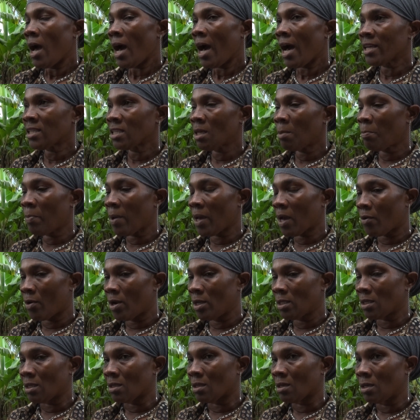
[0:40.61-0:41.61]
As a
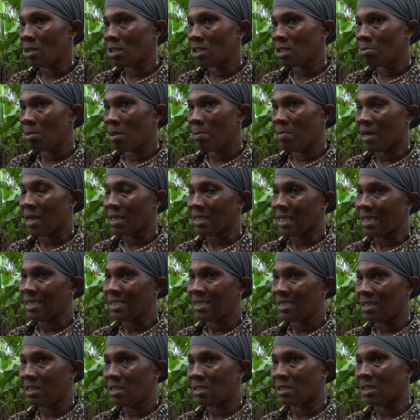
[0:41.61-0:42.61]
parent, it hurts me because I
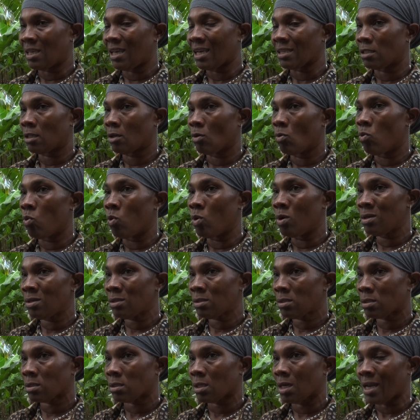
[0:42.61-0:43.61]
see it's getting
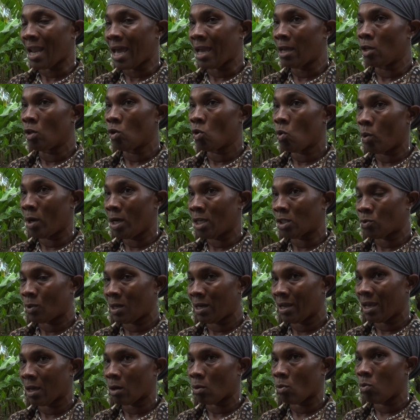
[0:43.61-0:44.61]
worse, and I know it
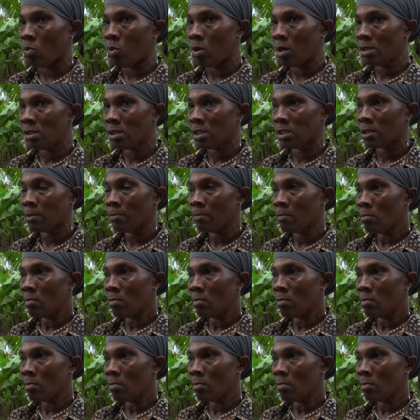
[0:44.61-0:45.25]
will get worse.